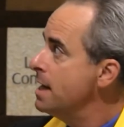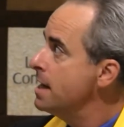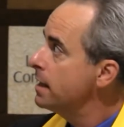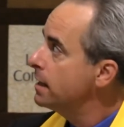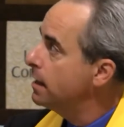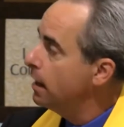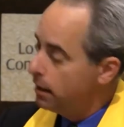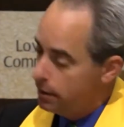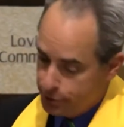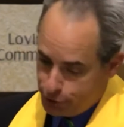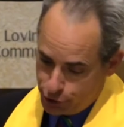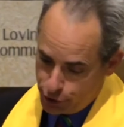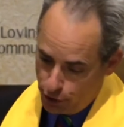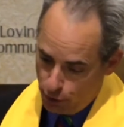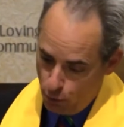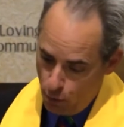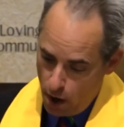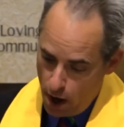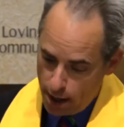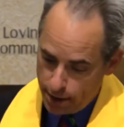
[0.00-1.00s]
Culture
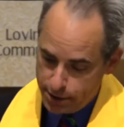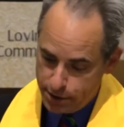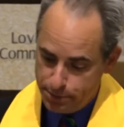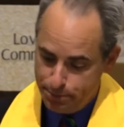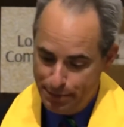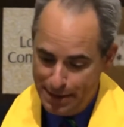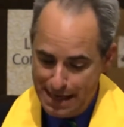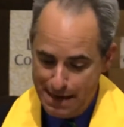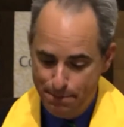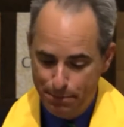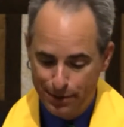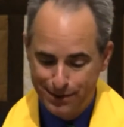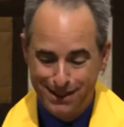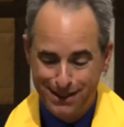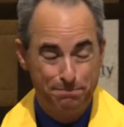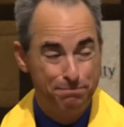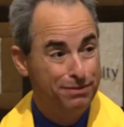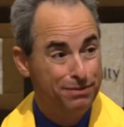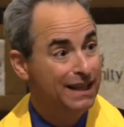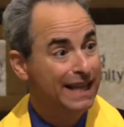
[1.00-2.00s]
wants people to
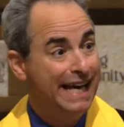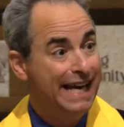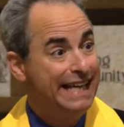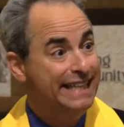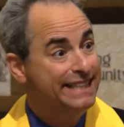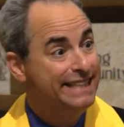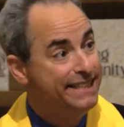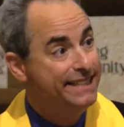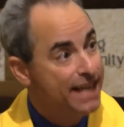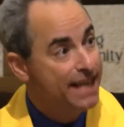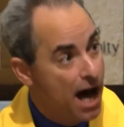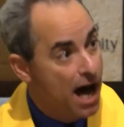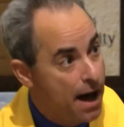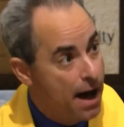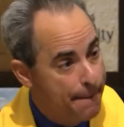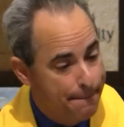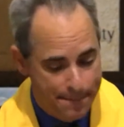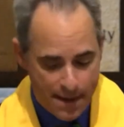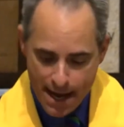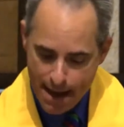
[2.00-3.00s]
play
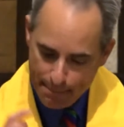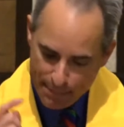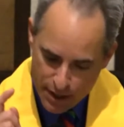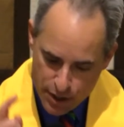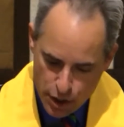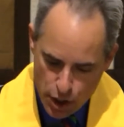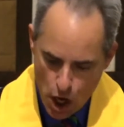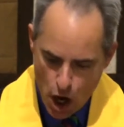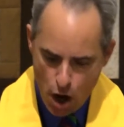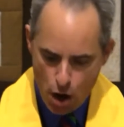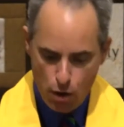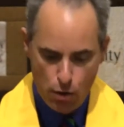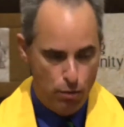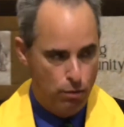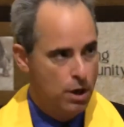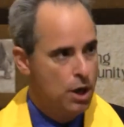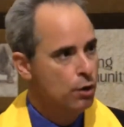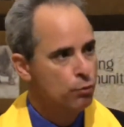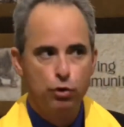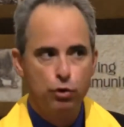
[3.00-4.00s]
dumb, but no,
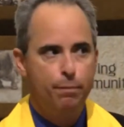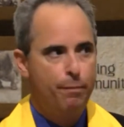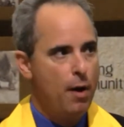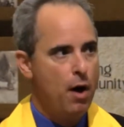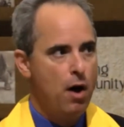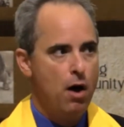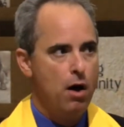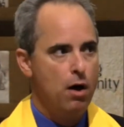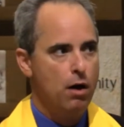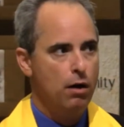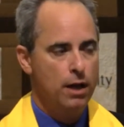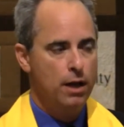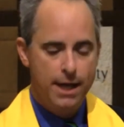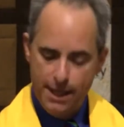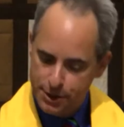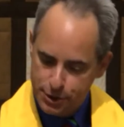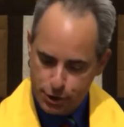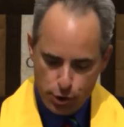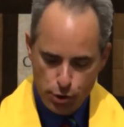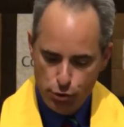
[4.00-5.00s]
RuPaul
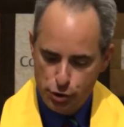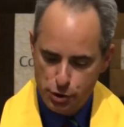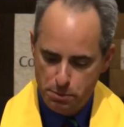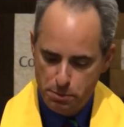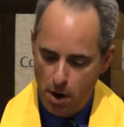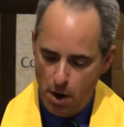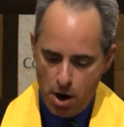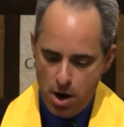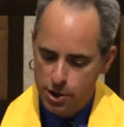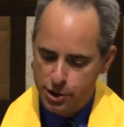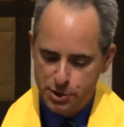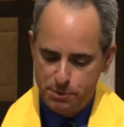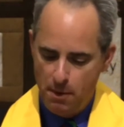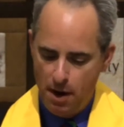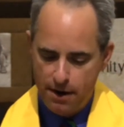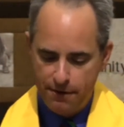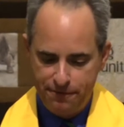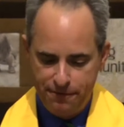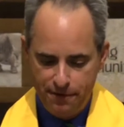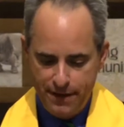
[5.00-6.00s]
is too smart,
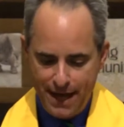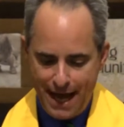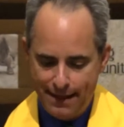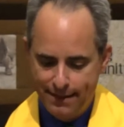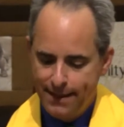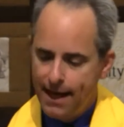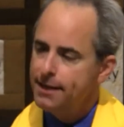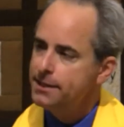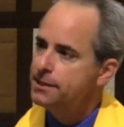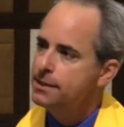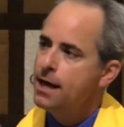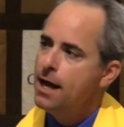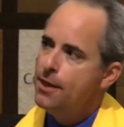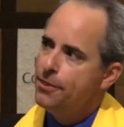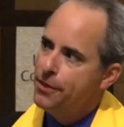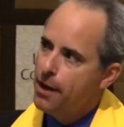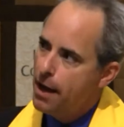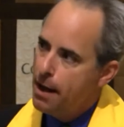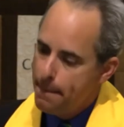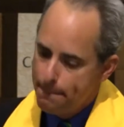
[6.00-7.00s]
smart for that. That's
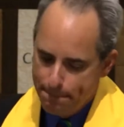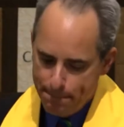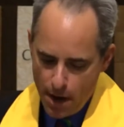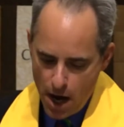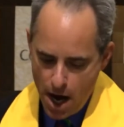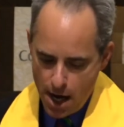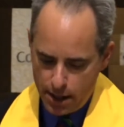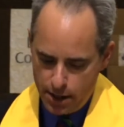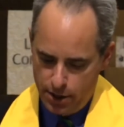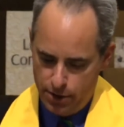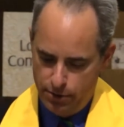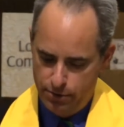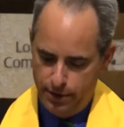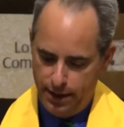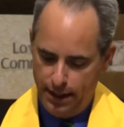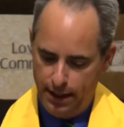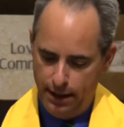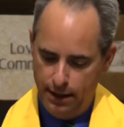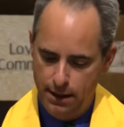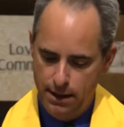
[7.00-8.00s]
the
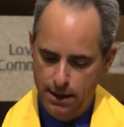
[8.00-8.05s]
mockery.